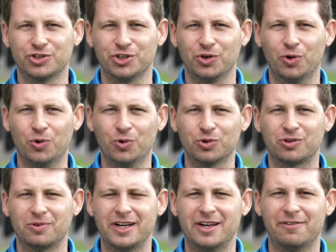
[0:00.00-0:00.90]
and all
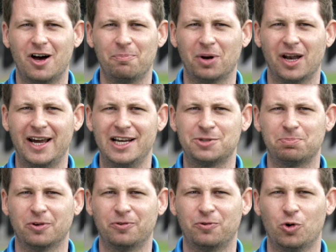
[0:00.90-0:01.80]
3 of our blades
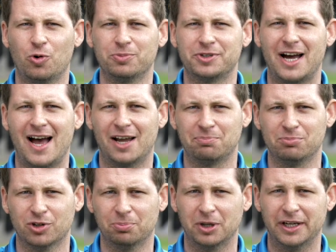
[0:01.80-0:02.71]
performed
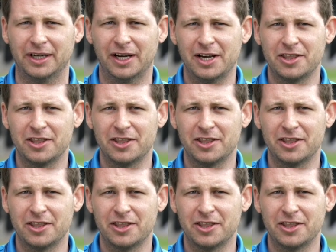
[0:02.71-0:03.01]
admirably.